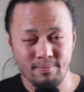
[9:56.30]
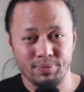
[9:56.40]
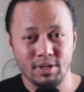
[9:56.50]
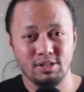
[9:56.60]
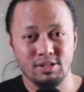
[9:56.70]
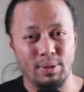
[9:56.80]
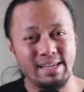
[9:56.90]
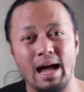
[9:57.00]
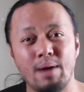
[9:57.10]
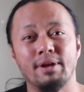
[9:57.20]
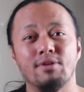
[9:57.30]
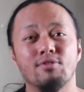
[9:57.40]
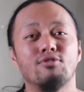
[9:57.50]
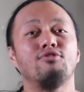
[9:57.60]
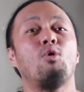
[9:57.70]
So it's happening
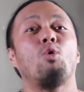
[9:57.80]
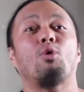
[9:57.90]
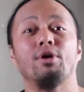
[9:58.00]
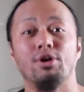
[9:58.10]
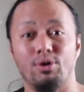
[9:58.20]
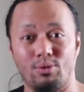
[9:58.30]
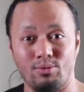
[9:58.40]
for you.